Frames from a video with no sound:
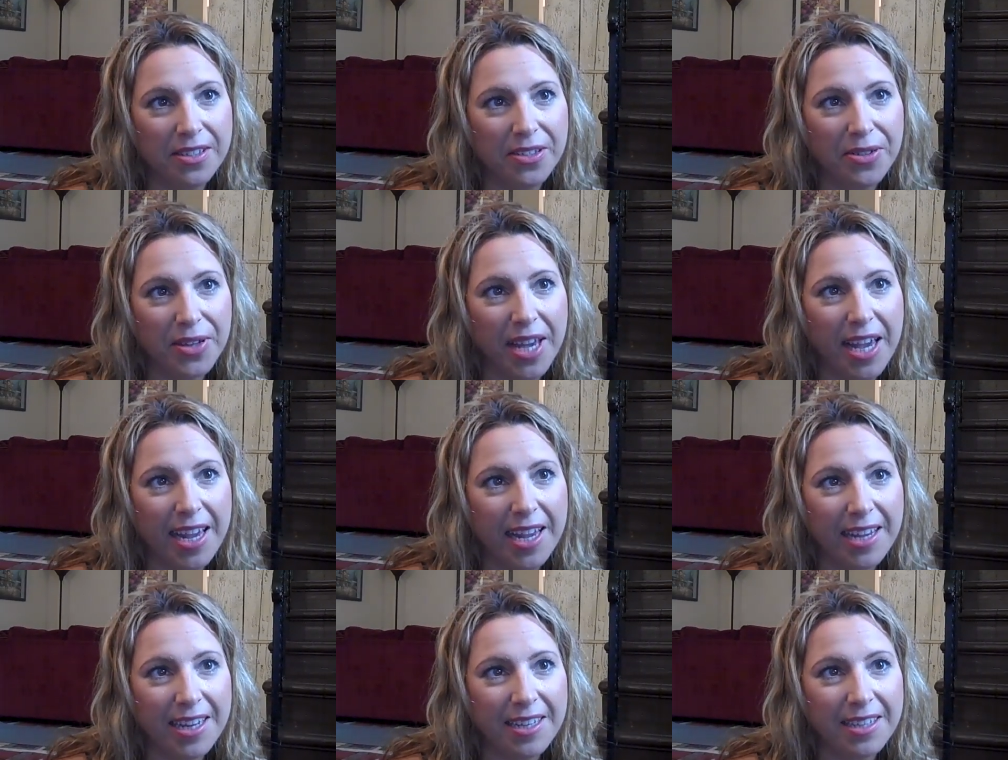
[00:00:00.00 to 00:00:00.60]

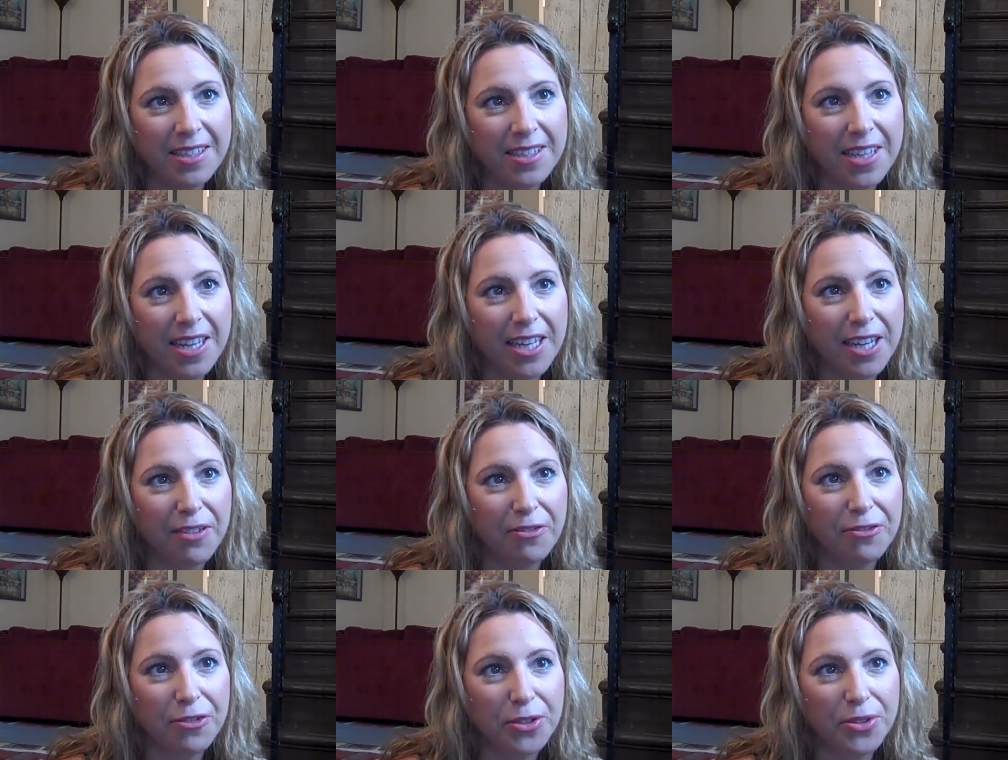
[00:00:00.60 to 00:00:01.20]
Okay, like
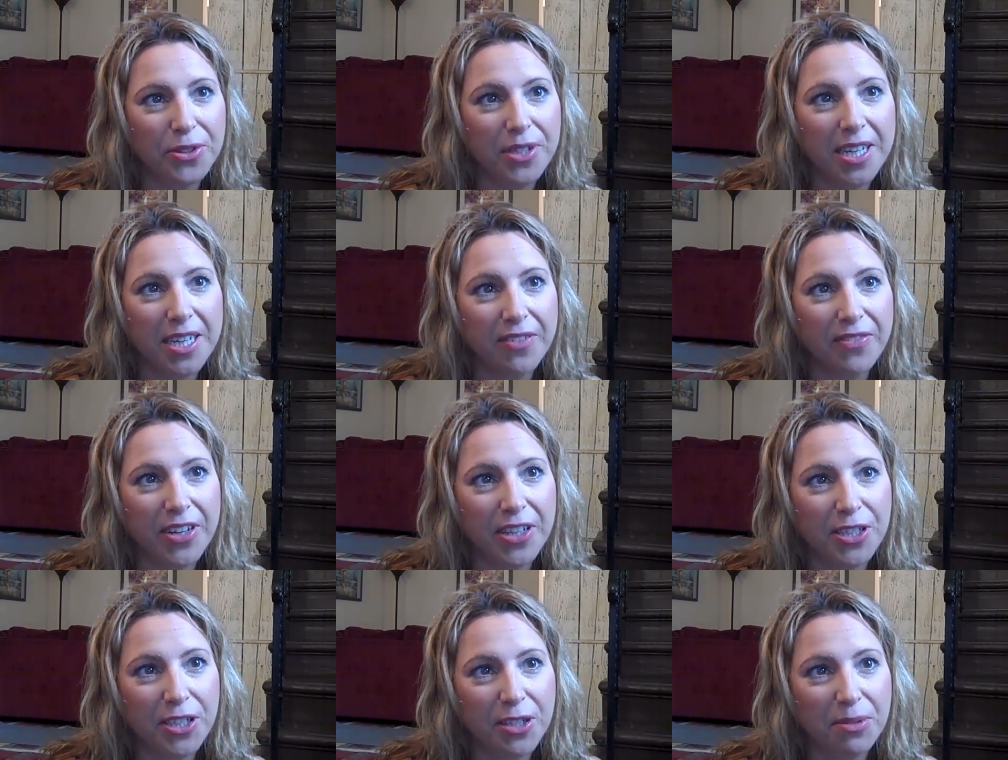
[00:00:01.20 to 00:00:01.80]
a fruit and a
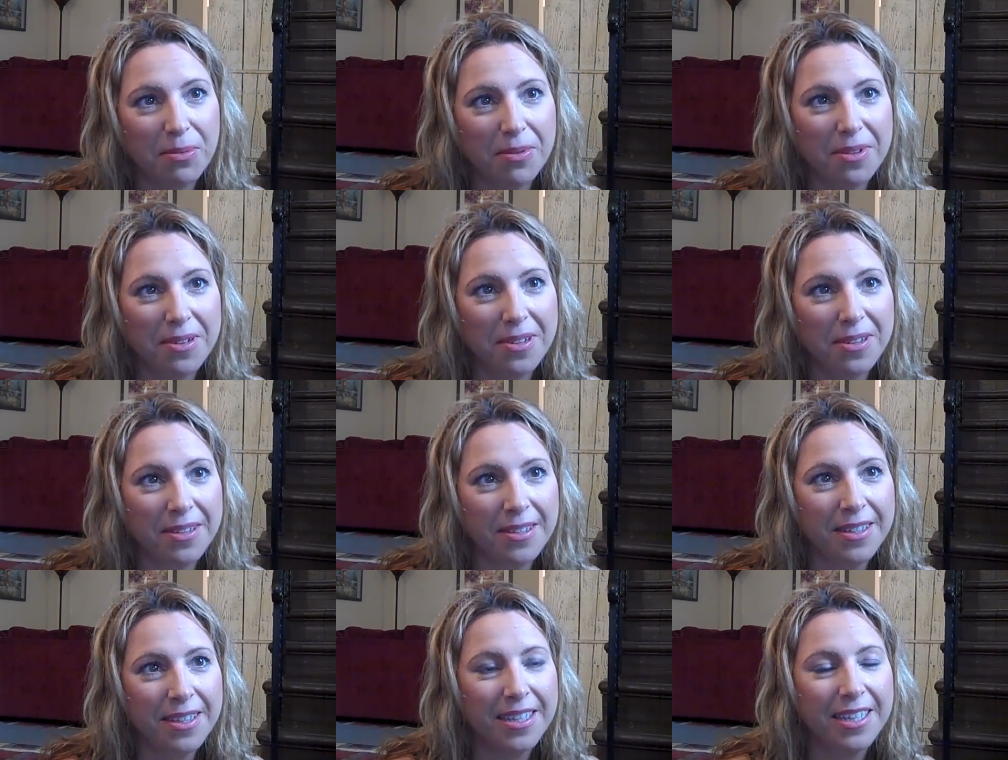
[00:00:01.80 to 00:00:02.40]

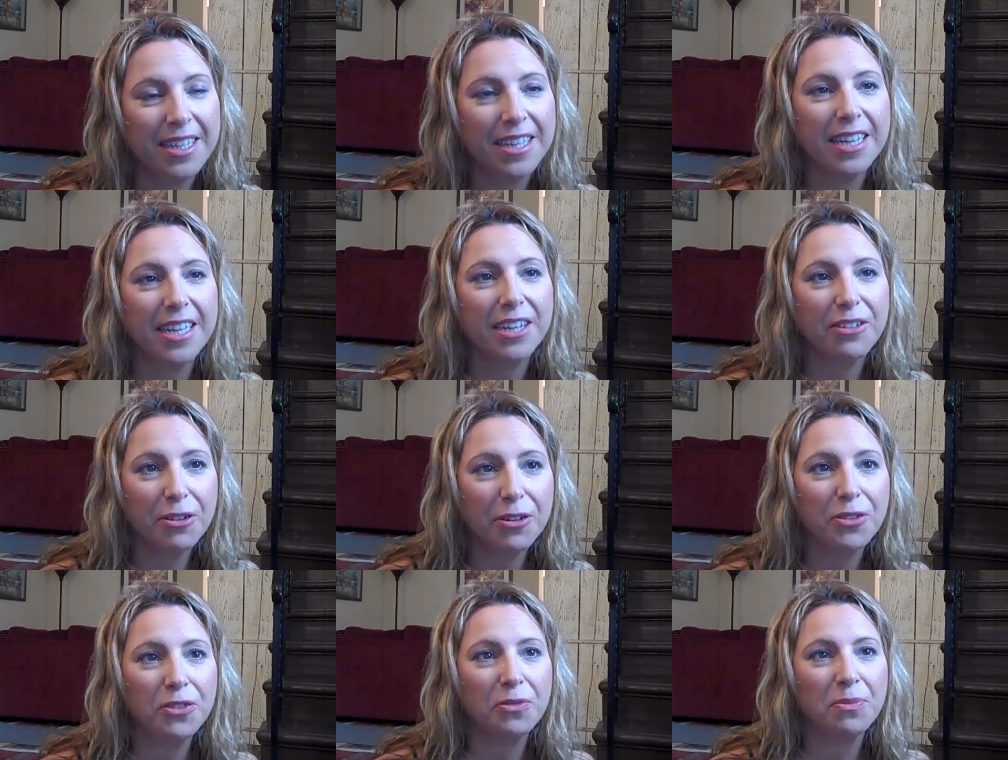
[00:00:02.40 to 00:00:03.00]
vegetable,
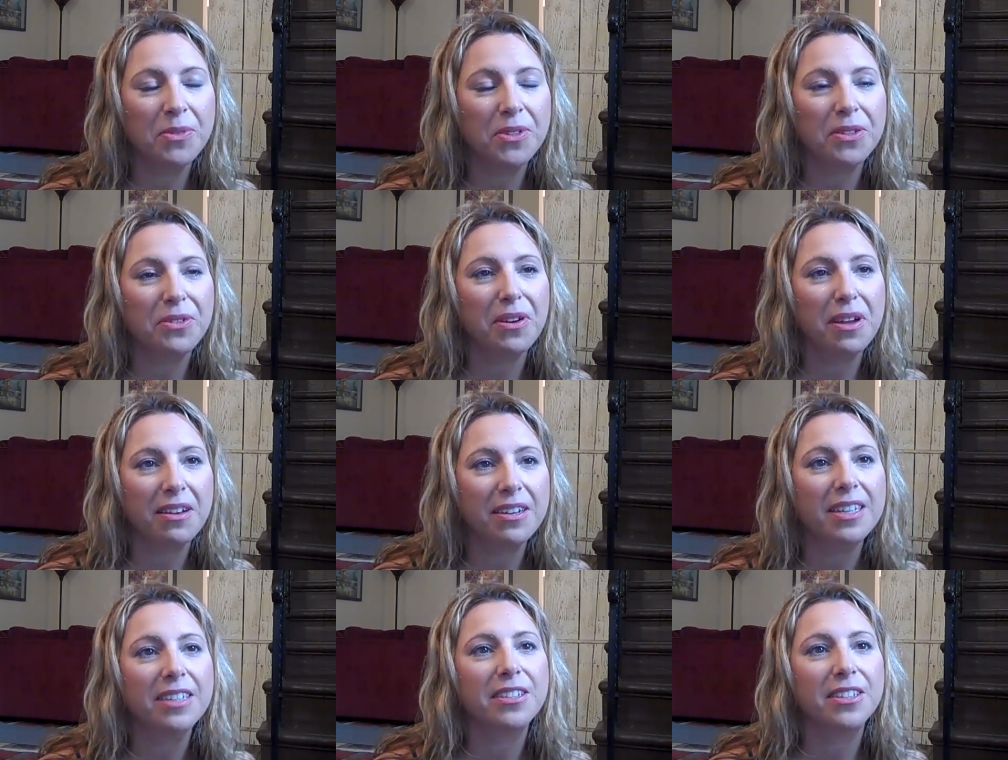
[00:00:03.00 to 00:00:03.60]
it grows from the
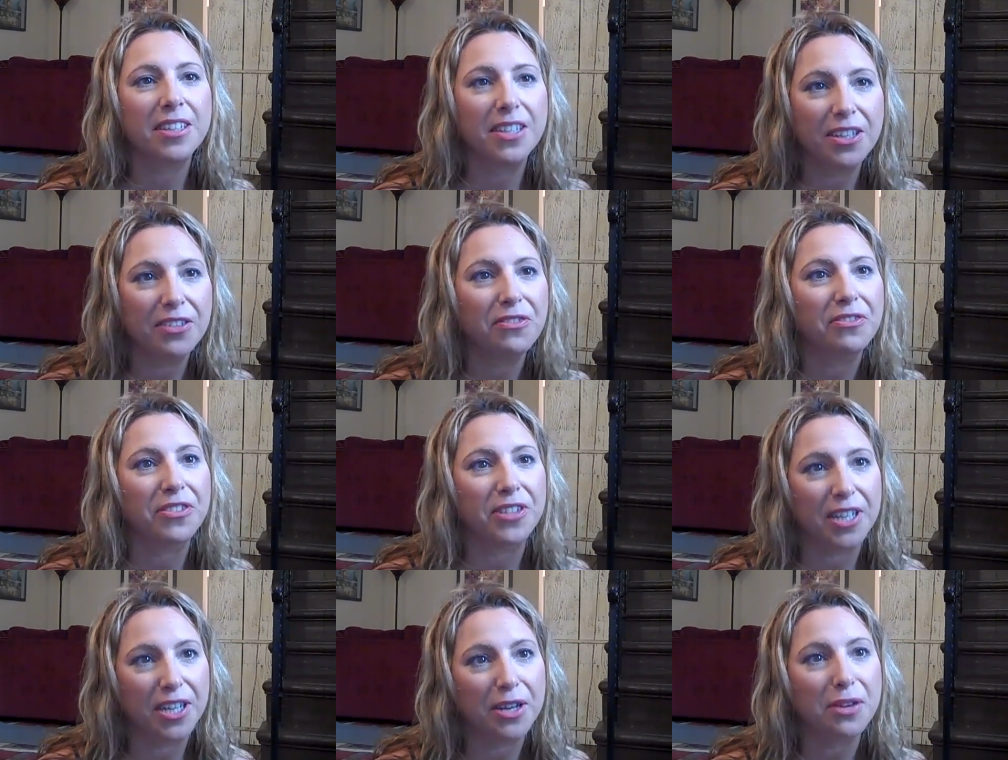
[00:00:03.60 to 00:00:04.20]
ground. It's good
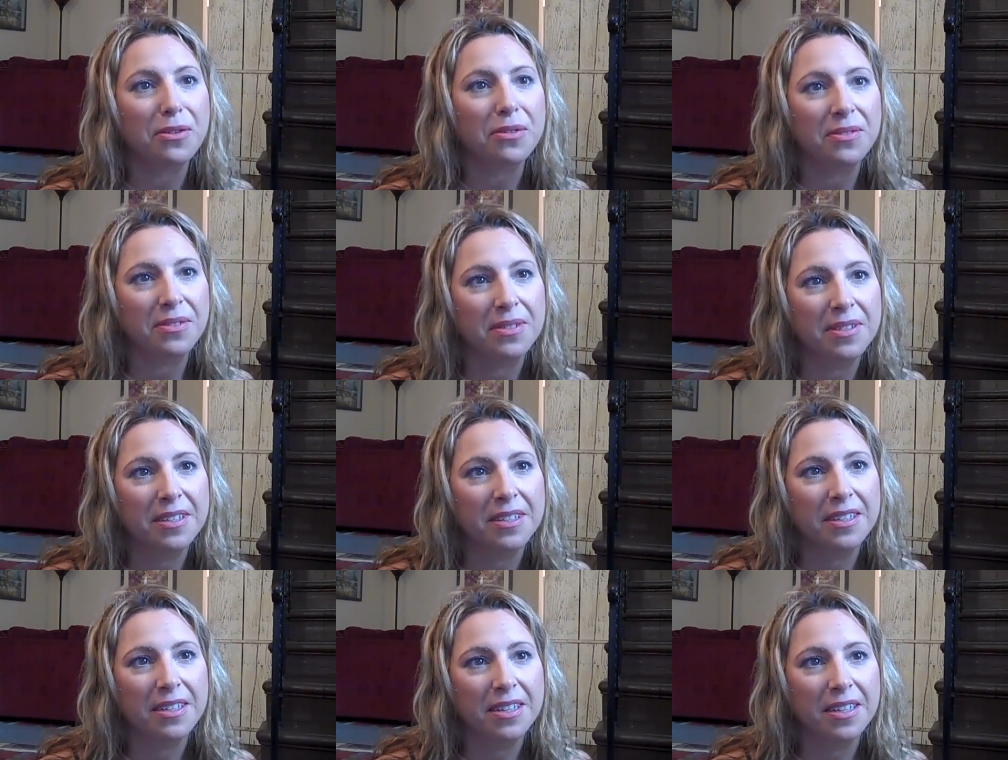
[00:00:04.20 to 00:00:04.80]
for you.
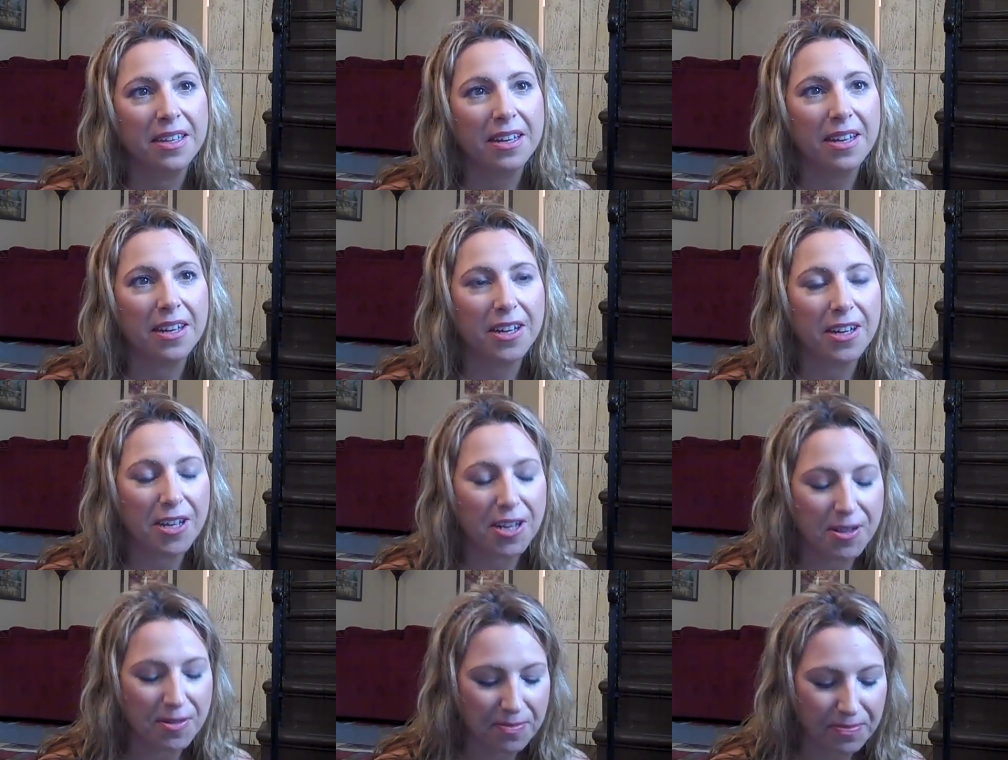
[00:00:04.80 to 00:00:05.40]

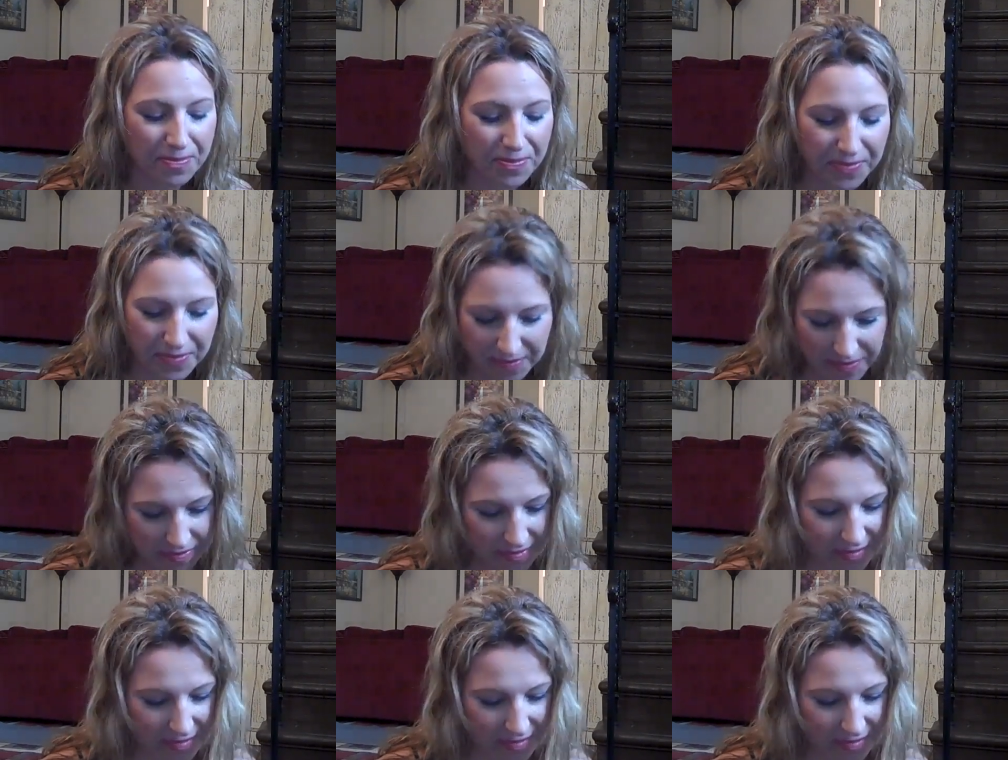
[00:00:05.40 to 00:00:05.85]
Um,